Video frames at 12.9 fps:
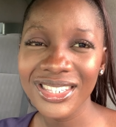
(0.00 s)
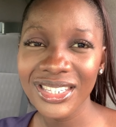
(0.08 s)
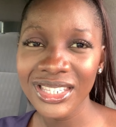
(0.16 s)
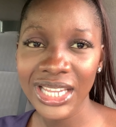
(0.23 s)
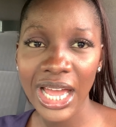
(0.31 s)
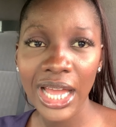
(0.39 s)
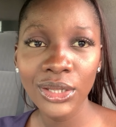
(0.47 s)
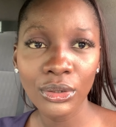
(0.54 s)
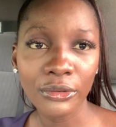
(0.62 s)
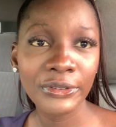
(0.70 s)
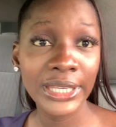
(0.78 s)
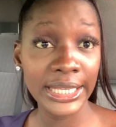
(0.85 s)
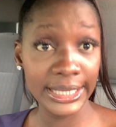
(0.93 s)
It's kind
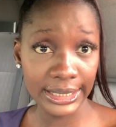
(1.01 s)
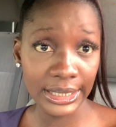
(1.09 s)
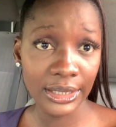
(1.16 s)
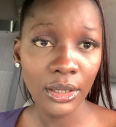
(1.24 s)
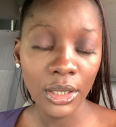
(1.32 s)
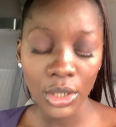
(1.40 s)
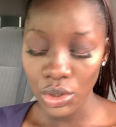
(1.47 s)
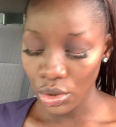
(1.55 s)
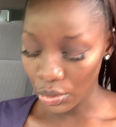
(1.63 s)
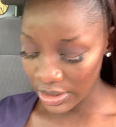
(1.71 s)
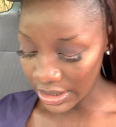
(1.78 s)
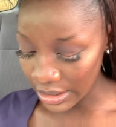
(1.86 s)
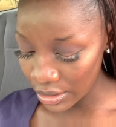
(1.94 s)
of key to your
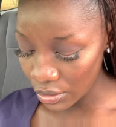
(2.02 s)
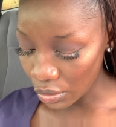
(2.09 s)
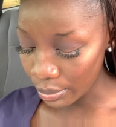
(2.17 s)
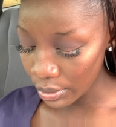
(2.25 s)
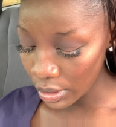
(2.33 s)
setting up.